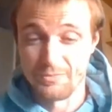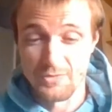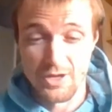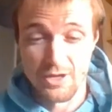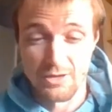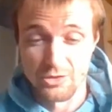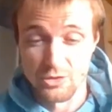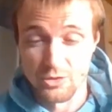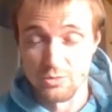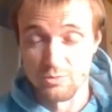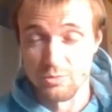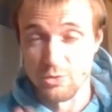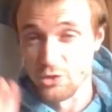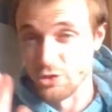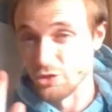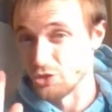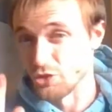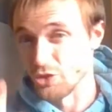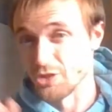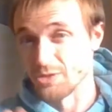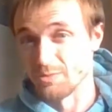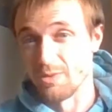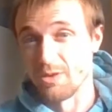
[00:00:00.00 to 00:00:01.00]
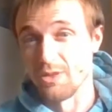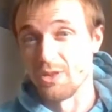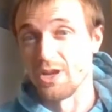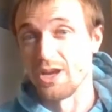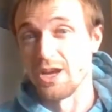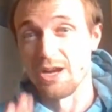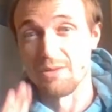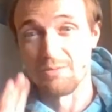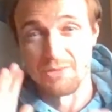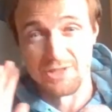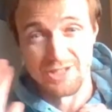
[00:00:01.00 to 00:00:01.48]
I do apologize about
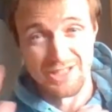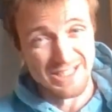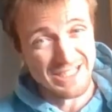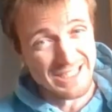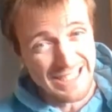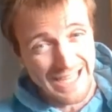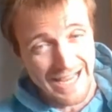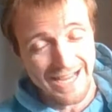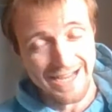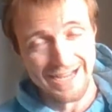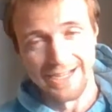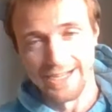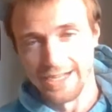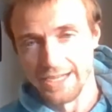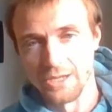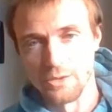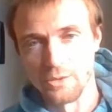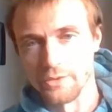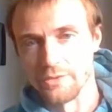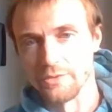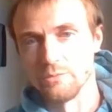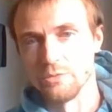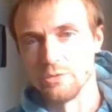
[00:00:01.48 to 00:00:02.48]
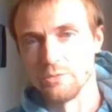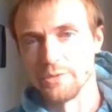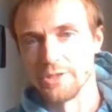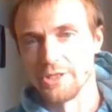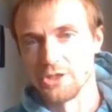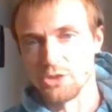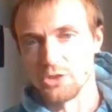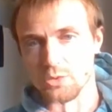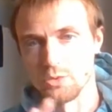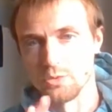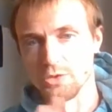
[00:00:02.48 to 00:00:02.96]
that, but I just can't get out at the
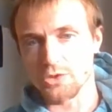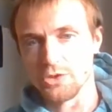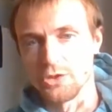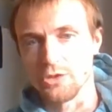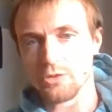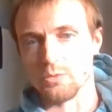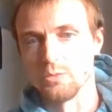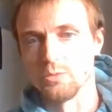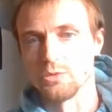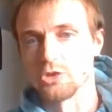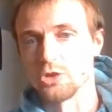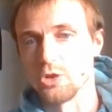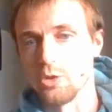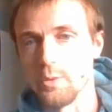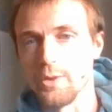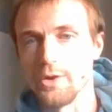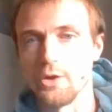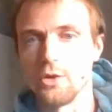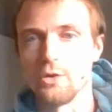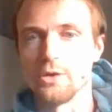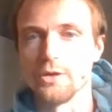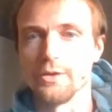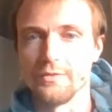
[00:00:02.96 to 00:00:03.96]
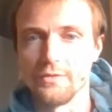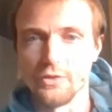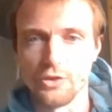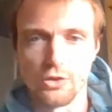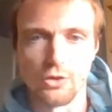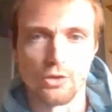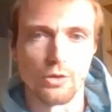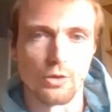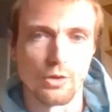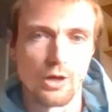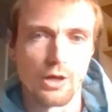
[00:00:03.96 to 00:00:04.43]
moment, as you all know what's going on. If
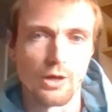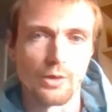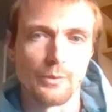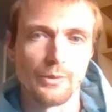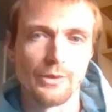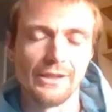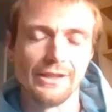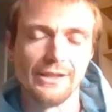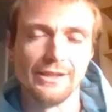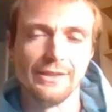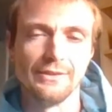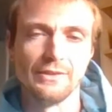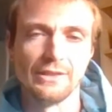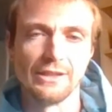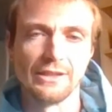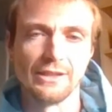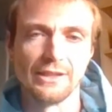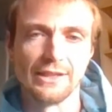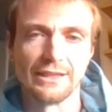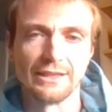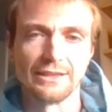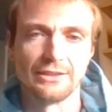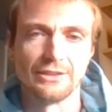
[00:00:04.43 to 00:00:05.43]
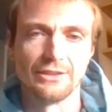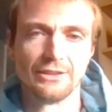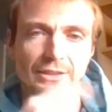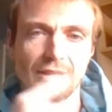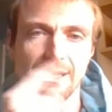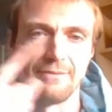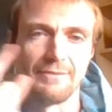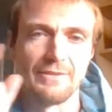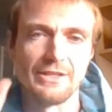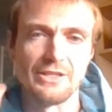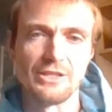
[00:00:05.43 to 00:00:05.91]
not, I will leave a link to
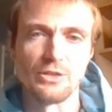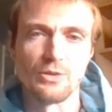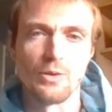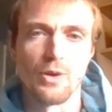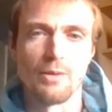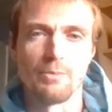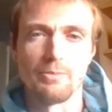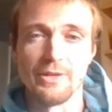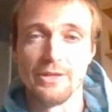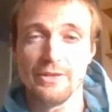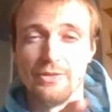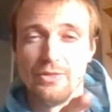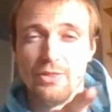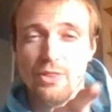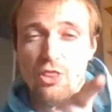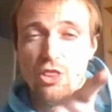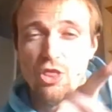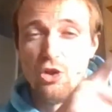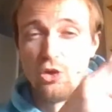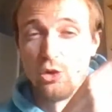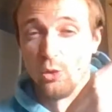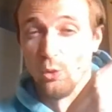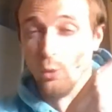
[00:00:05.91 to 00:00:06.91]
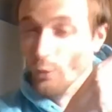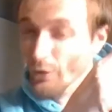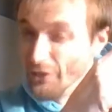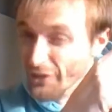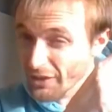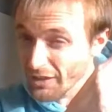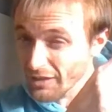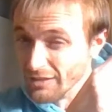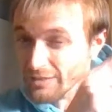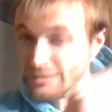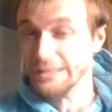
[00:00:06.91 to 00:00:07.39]
that video up in the
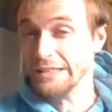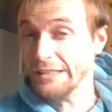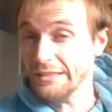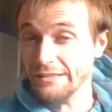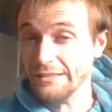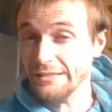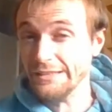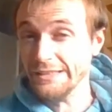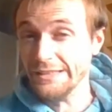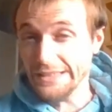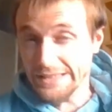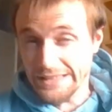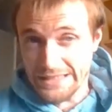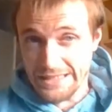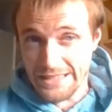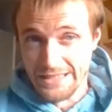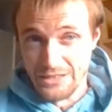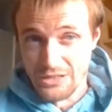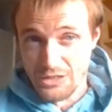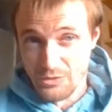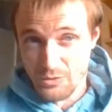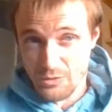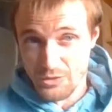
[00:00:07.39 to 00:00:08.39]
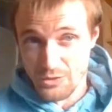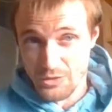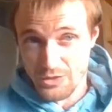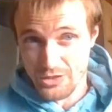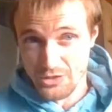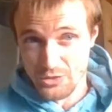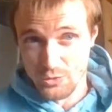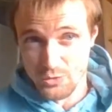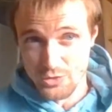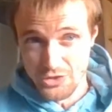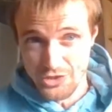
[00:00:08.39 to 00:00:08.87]
corner so you
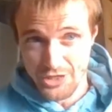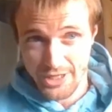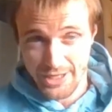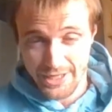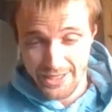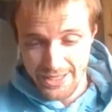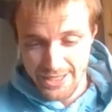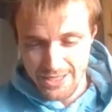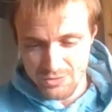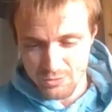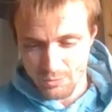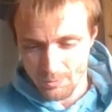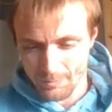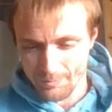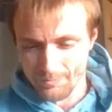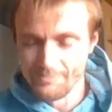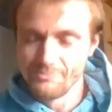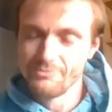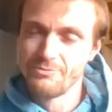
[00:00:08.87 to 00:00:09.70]
can go and check it out.